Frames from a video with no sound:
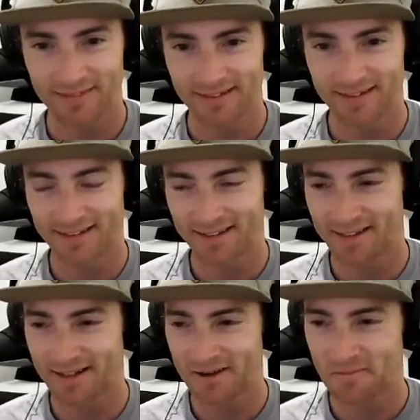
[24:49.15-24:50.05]

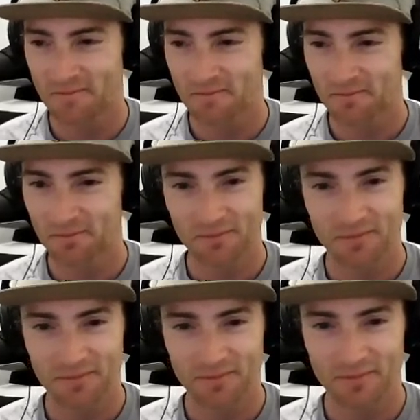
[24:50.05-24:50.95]

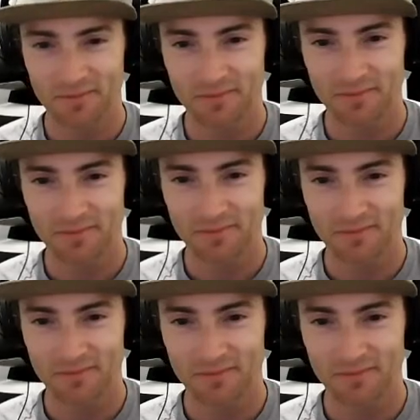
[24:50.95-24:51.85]

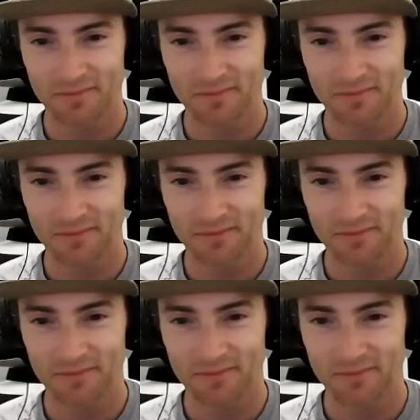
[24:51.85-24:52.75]

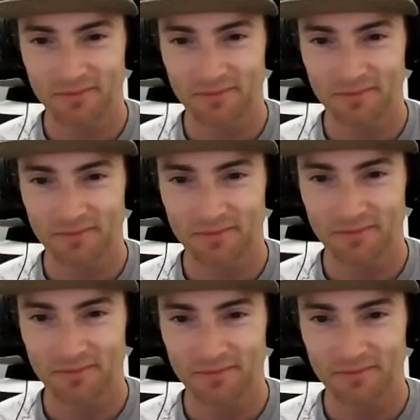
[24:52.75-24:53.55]
(silent)